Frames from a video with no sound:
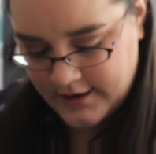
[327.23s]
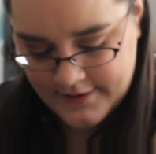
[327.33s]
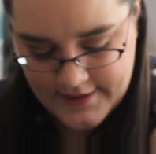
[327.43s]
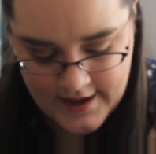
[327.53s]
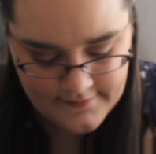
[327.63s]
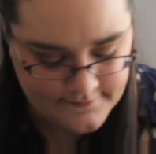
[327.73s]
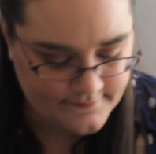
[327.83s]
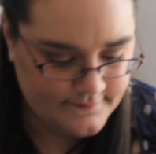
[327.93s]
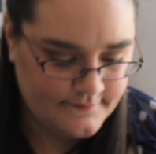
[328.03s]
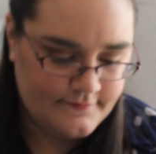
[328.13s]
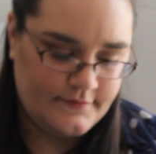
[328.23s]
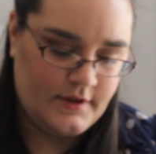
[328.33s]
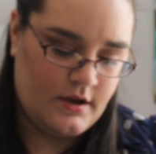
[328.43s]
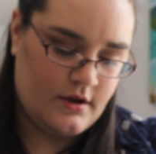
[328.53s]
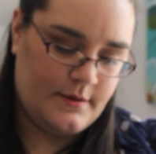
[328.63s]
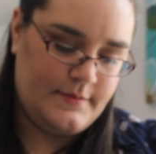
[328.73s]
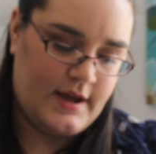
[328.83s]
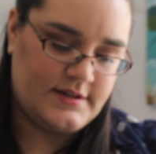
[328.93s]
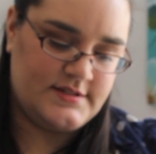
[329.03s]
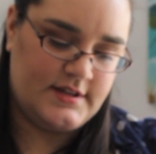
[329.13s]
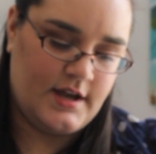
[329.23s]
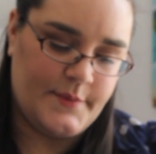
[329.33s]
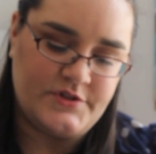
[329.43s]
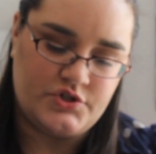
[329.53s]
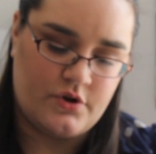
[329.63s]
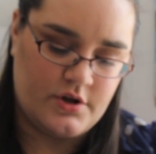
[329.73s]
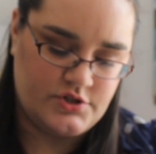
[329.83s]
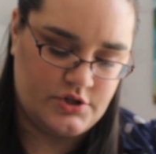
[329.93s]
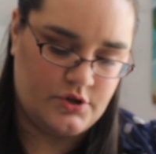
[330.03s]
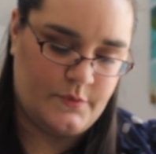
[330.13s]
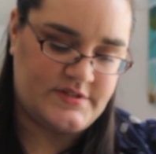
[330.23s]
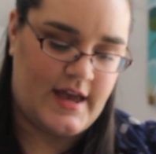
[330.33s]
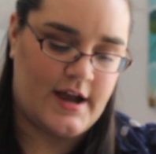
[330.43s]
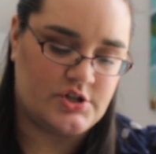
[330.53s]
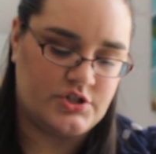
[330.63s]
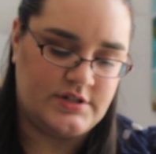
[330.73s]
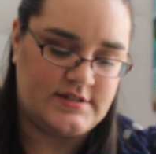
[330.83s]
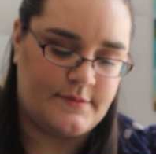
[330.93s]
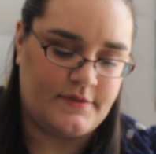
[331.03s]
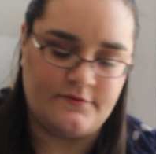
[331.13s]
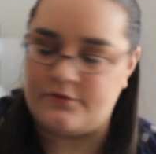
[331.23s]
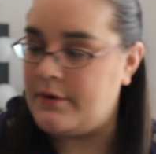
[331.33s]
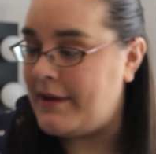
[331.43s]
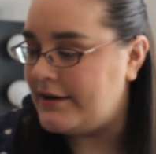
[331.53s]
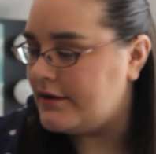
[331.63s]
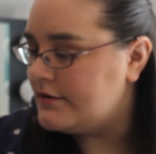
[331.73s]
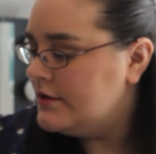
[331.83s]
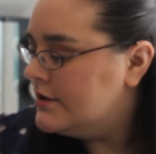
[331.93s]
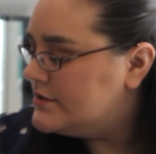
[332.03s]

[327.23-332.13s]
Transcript: Got that. Um, next thing I was drawn to was actually something for Amanda.